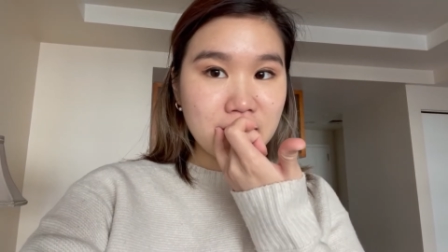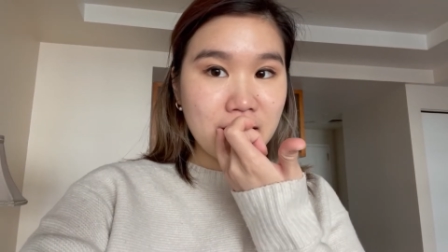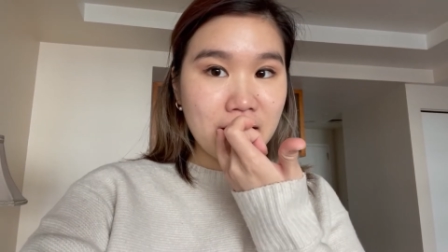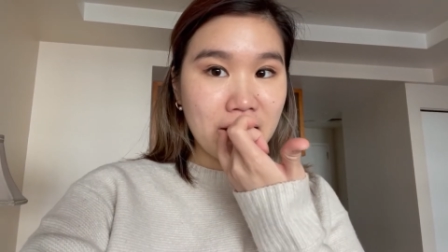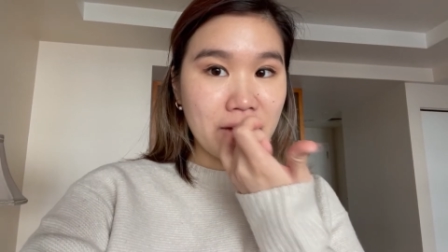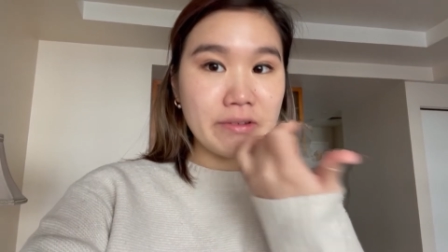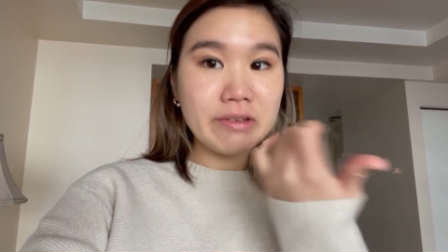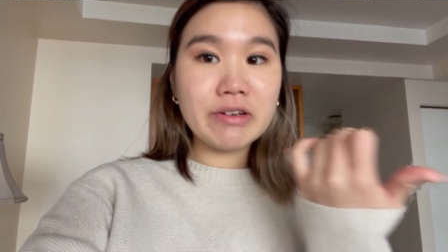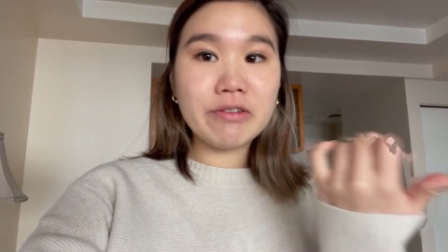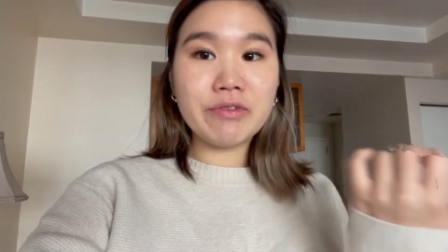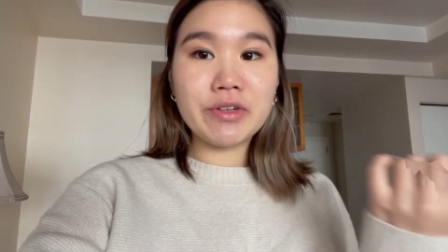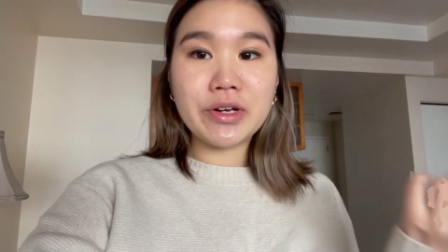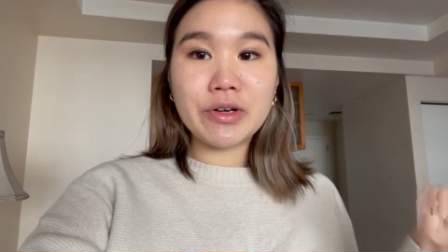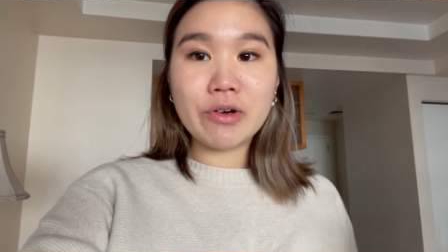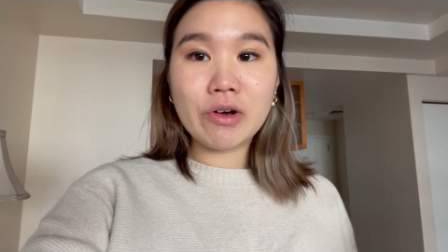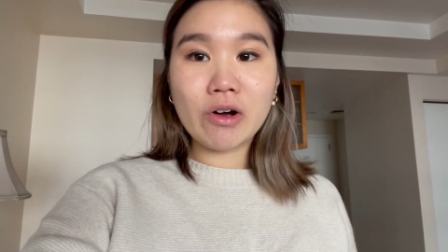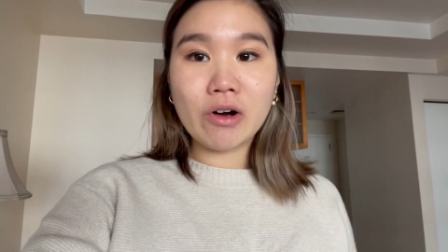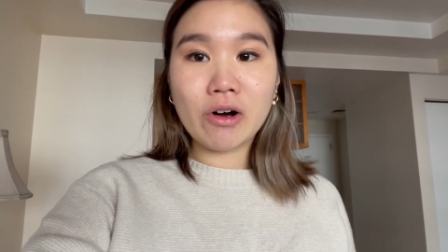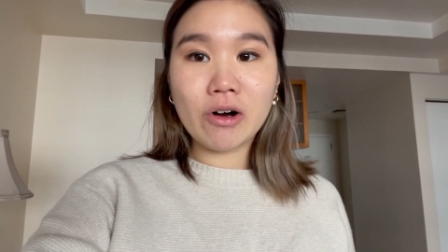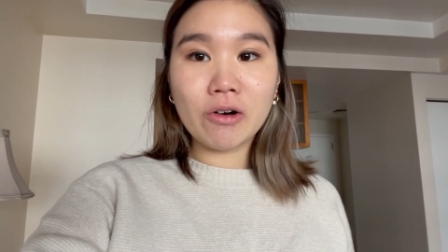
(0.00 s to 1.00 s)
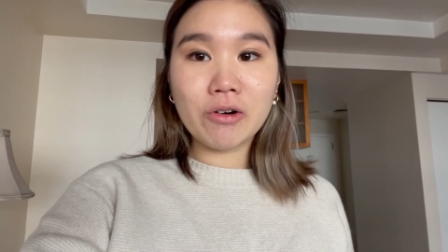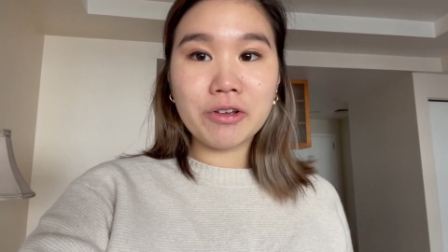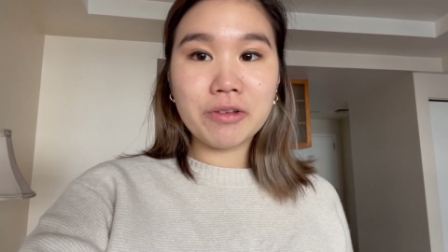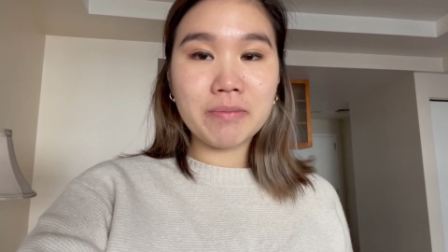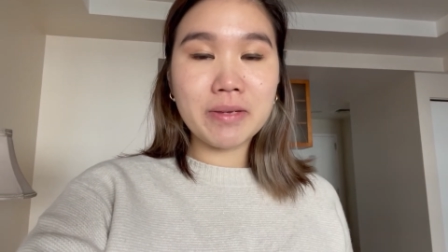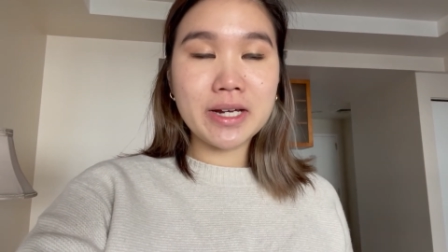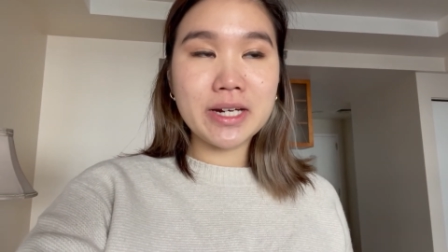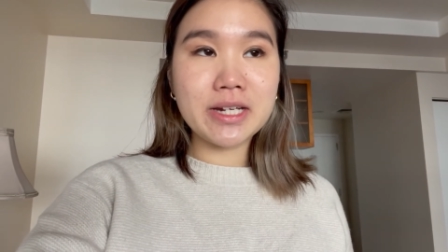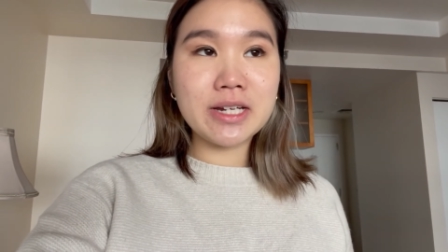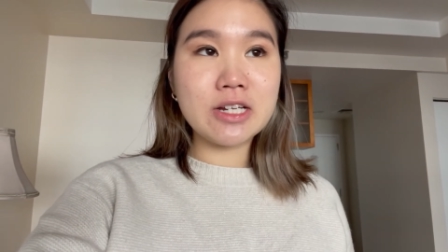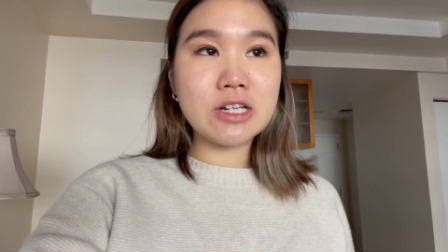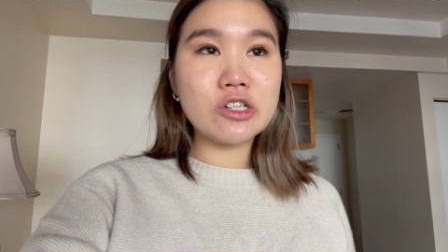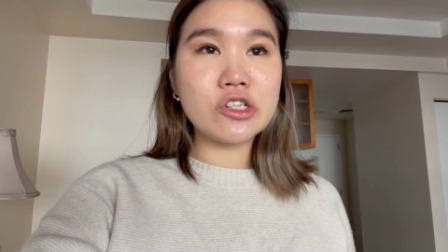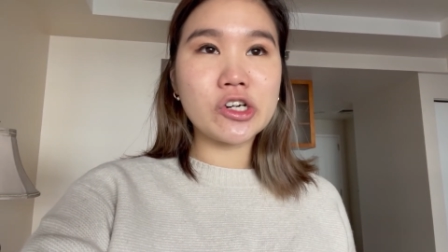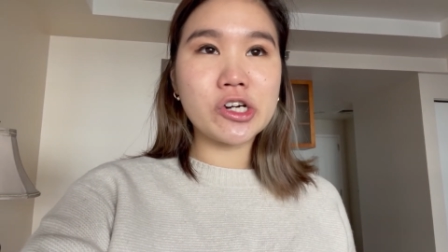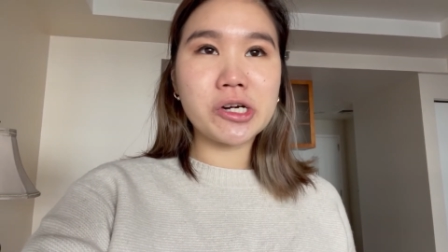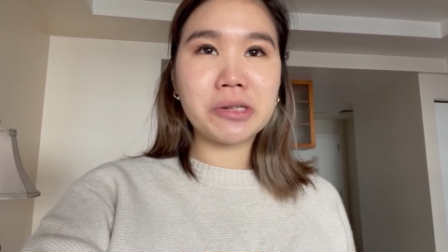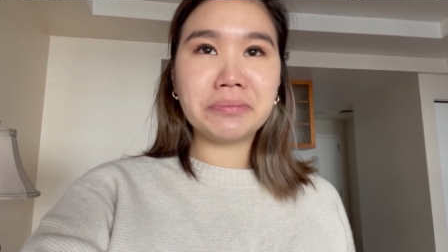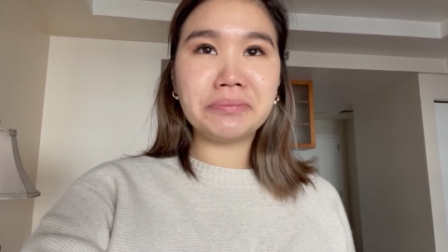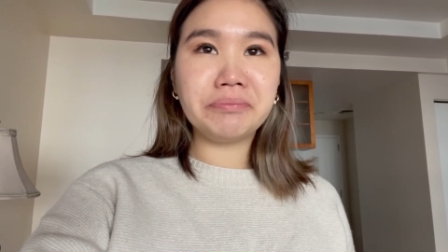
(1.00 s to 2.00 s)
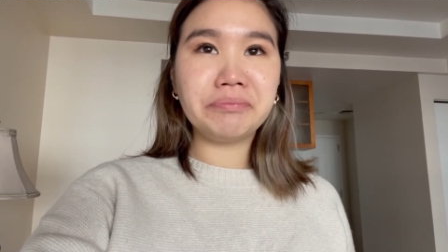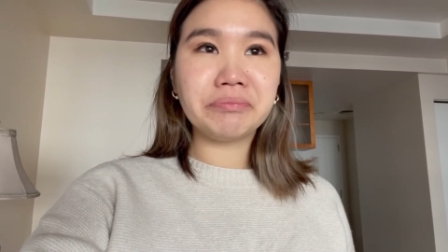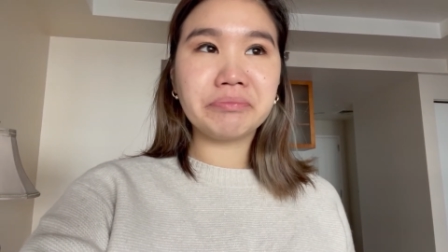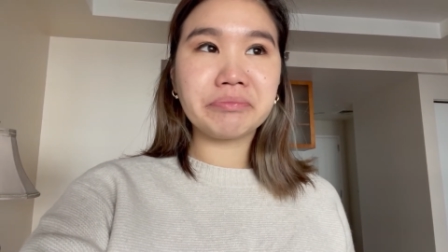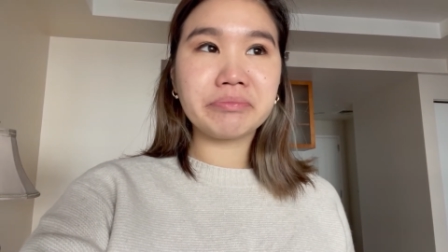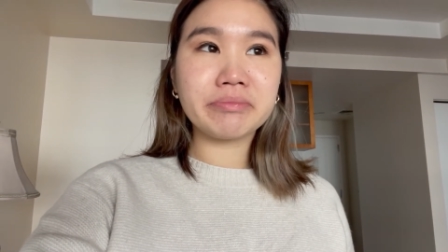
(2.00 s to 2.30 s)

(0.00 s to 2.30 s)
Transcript: having a video call with my teacher,